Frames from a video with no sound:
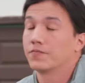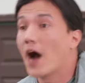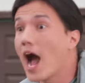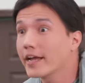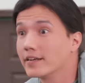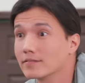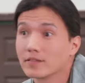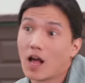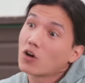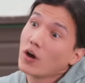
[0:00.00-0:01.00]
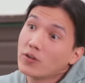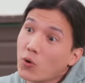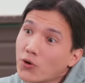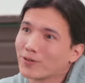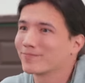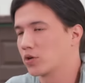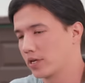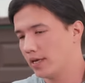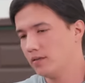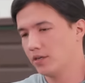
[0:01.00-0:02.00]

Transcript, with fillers: Fine, I'll go ahead and order. Okay,